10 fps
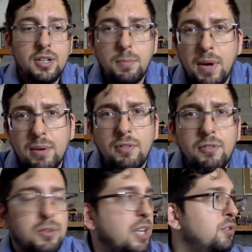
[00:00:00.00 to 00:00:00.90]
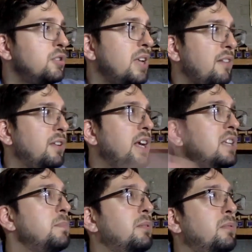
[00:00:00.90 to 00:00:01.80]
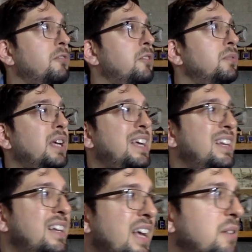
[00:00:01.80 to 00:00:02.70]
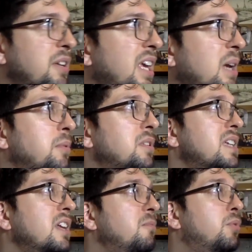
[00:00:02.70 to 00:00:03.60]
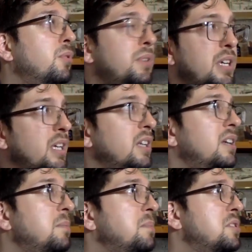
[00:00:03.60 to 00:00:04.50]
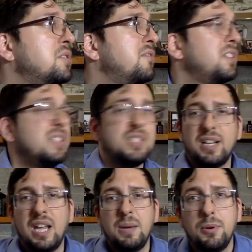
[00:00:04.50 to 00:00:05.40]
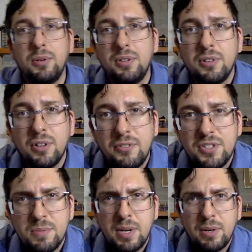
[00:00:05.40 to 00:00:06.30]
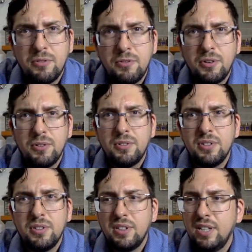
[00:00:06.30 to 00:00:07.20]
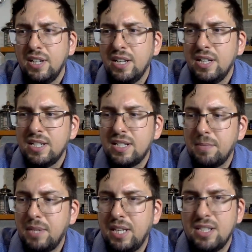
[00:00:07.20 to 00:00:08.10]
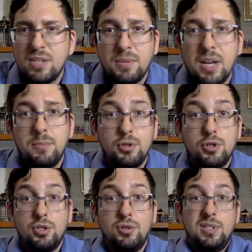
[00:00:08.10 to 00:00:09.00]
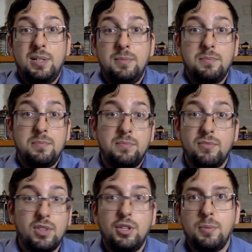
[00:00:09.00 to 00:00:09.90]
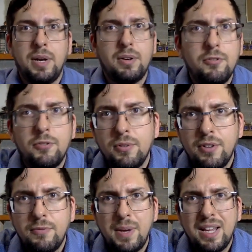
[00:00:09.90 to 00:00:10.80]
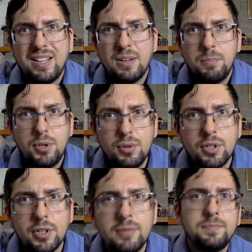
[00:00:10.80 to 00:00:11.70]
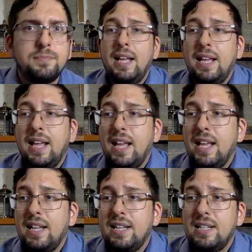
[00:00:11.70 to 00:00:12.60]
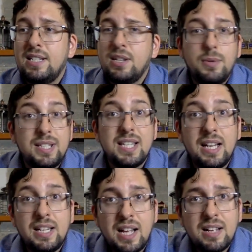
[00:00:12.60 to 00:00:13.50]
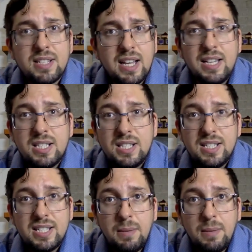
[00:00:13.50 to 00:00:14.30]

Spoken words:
the microphone, I used to have a nice microphone, and now the cable is kind of broken. I'm not sure if it's the cable or if it's a microphone or something, so now I'm just using the microphone of my computer. And so inside and outside it's the